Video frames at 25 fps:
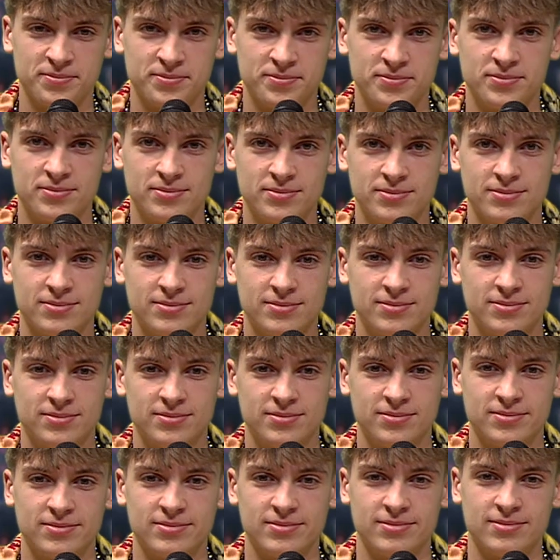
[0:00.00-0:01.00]

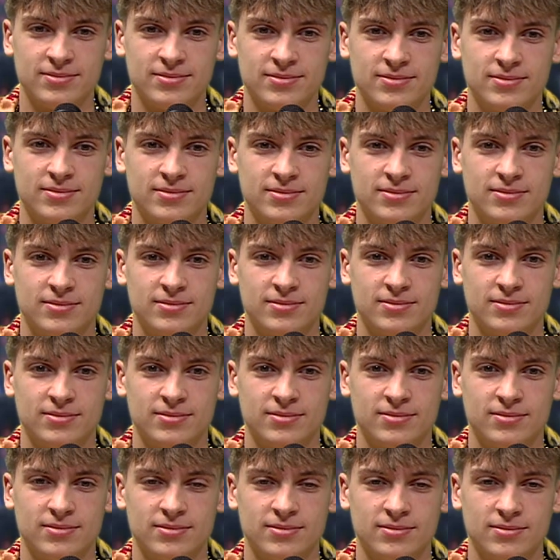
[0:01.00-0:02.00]

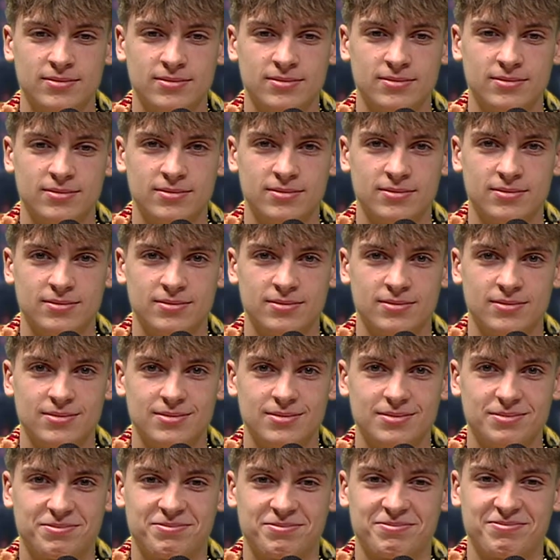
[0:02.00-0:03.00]

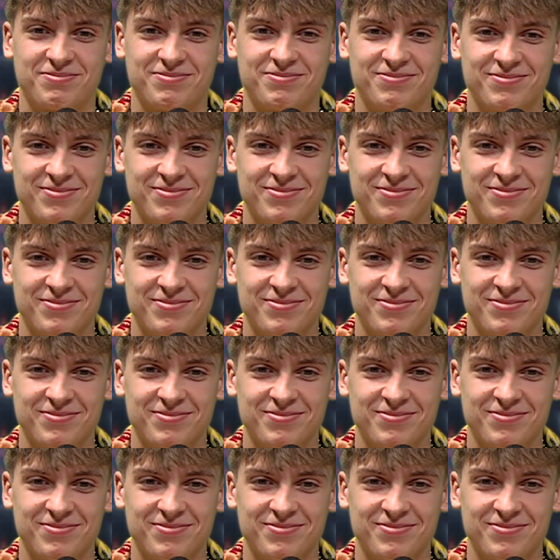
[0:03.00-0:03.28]
(not speaking)